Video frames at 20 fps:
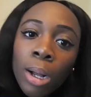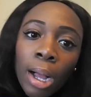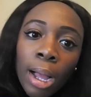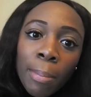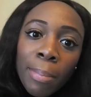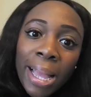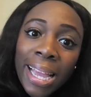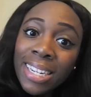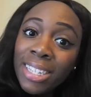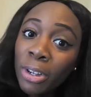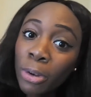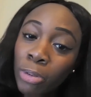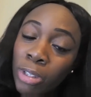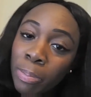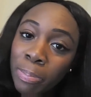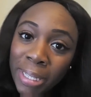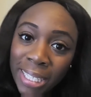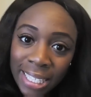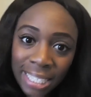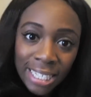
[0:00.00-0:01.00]
I'm heading off to
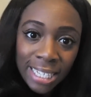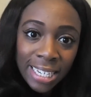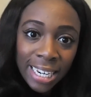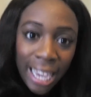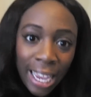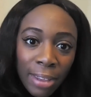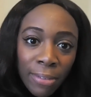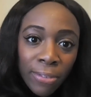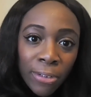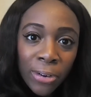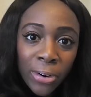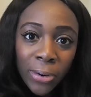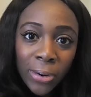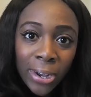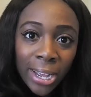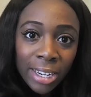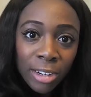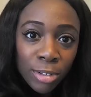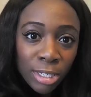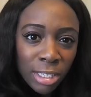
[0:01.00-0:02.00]
Bicester today for
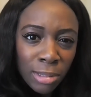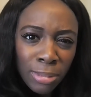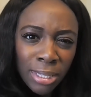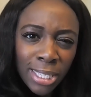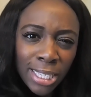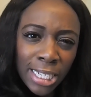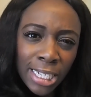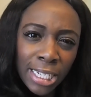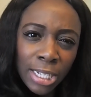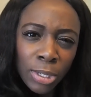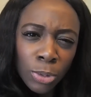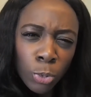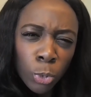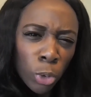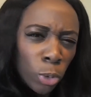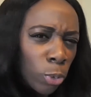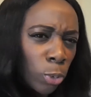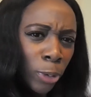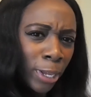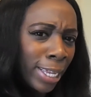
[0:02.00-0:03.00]
a Christmassy
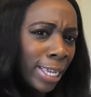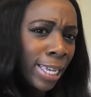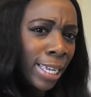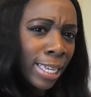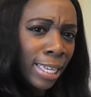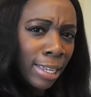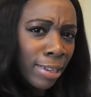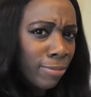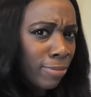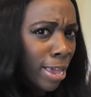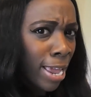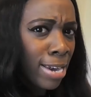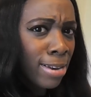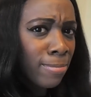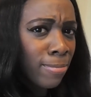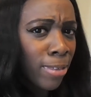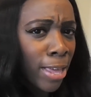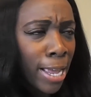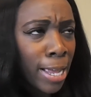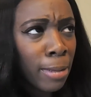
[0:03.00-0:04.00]
Wool Week
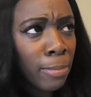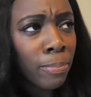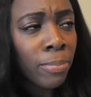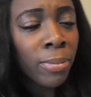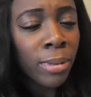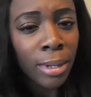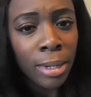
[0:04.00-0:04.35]
event thing.